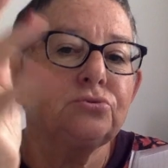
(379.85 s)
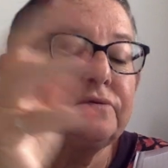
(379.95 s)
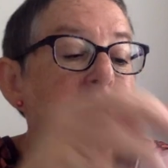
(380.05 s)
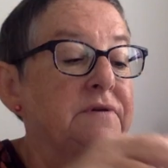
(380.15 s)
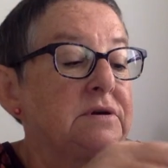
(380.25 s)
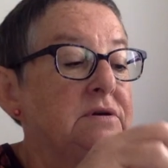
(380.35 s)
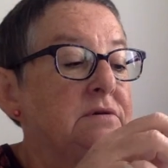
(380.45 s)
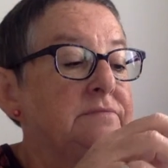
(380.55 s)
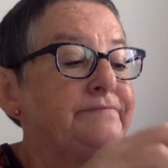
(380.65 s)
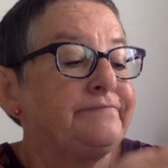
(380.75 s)
of
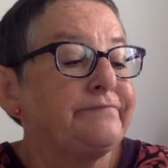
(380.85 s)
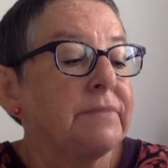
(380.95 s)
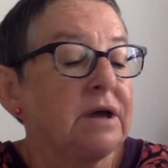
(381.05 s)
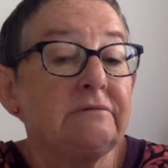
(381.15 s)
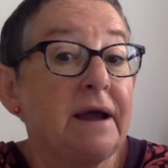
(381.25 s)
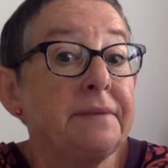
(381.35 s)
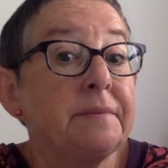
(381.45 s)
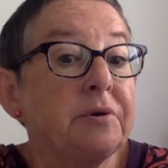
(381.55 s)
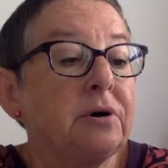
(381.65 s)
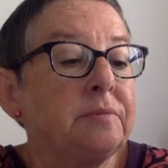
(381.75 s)
around the
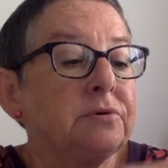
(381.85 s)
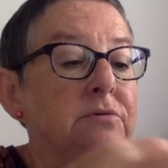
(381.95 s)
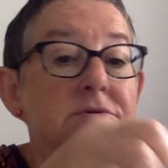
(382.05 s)
Bible.